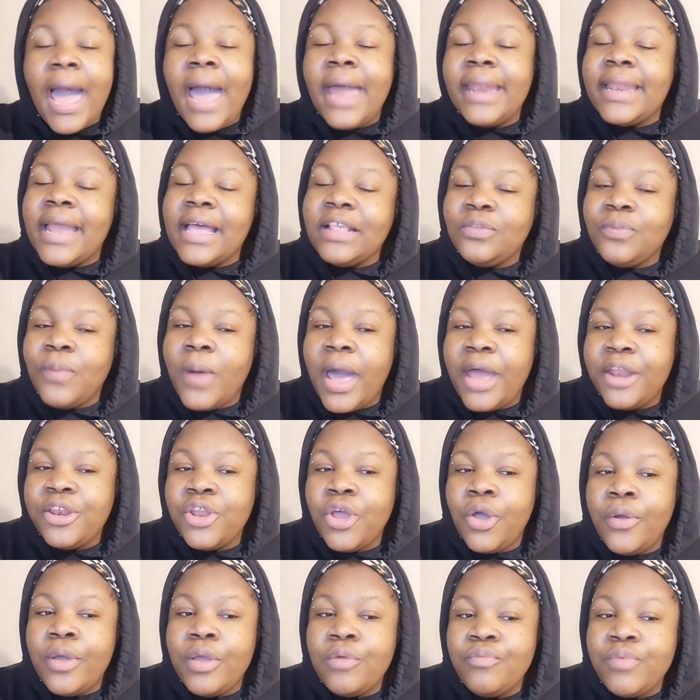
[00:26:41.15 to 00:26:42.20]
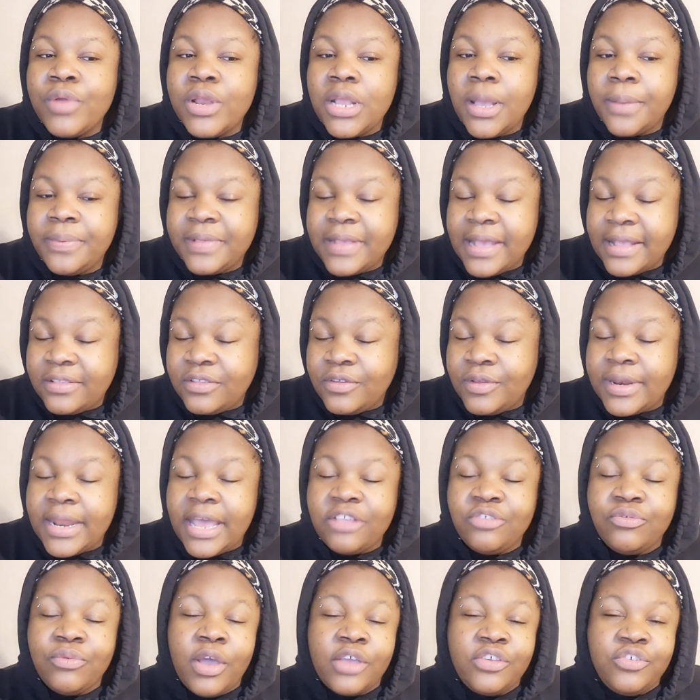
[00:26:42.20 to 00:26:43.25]
And that's why I know it really upsets her. And
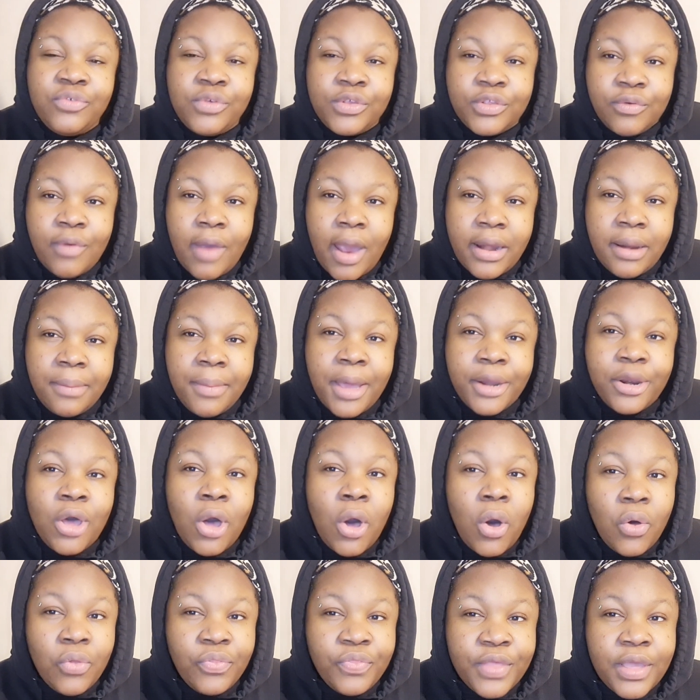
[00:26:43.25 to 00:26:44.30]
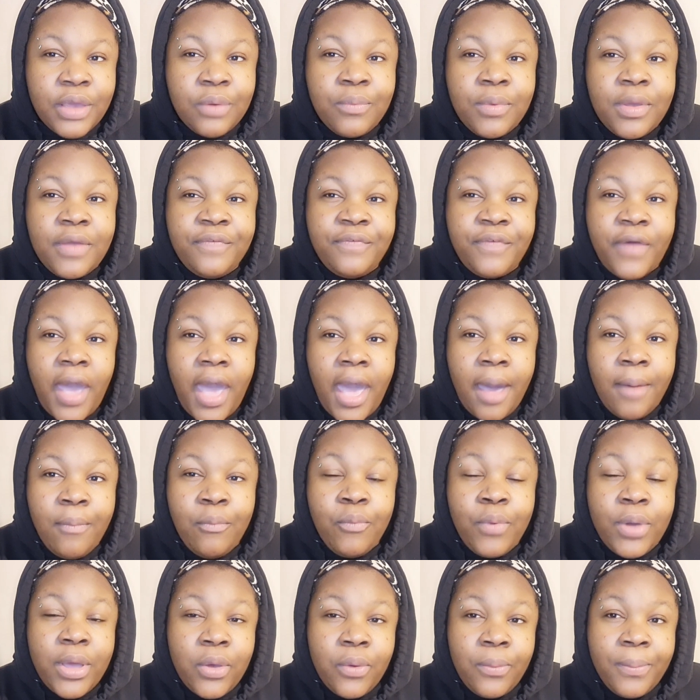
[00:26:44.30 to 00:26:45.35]
that's why she was crying about the whole thing with
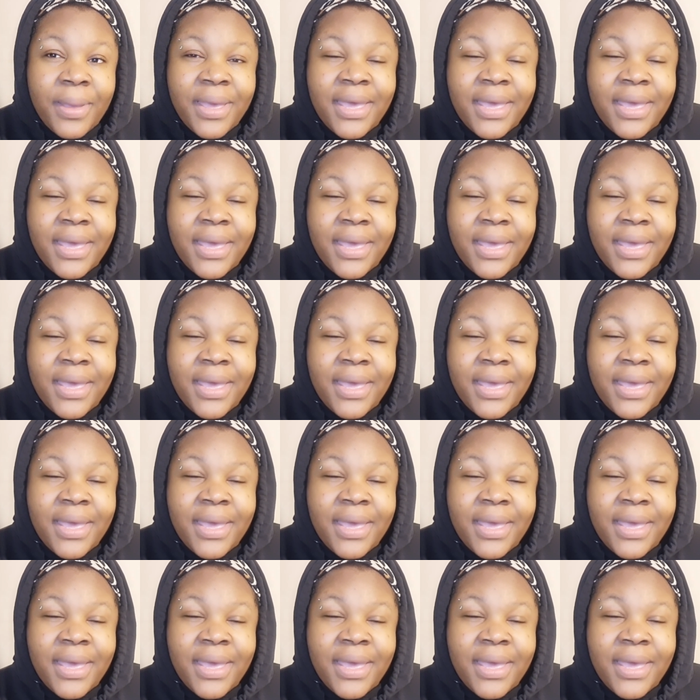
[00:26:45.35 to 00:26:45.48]
Will.